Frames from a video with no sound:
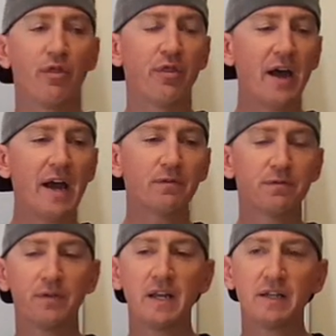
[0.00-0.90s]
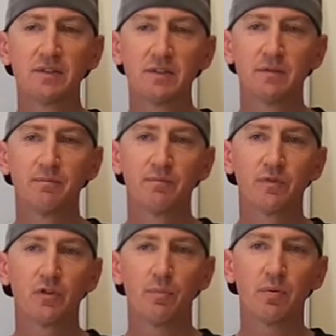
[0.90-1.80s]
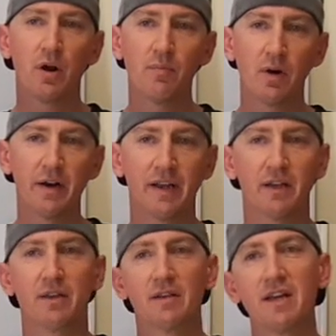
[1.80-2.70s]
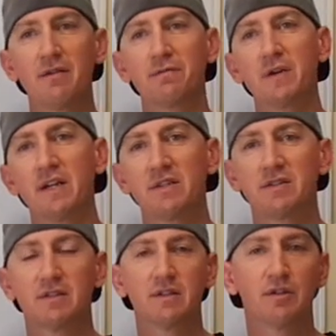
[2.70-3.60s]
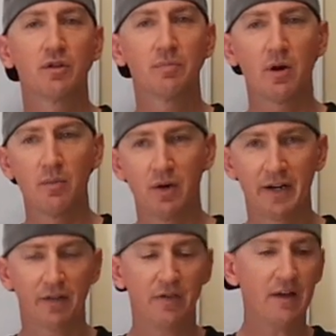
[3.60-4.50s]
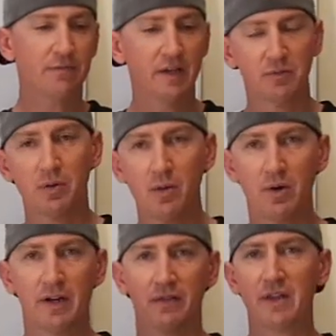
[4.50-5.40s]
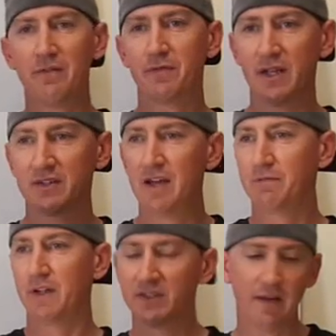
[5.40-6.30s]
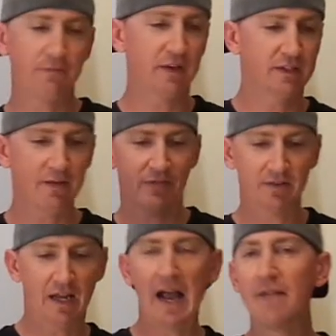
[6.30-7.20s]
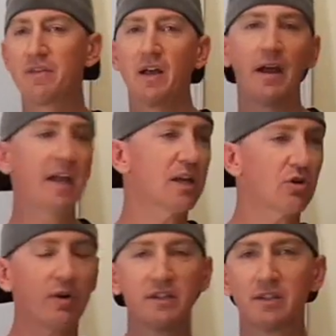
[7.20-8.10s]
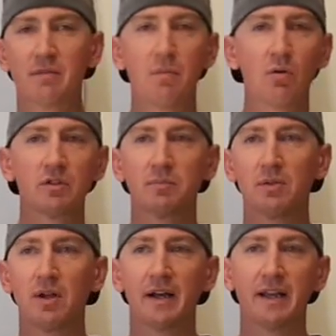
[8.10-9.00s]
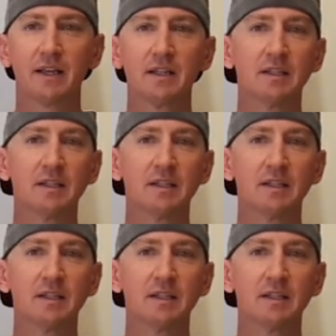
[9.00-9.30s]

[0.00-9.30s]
that feeds the probiotic. That feeds the probiotic. That feeds the probiotic. That feeds. And the increase in multiplying,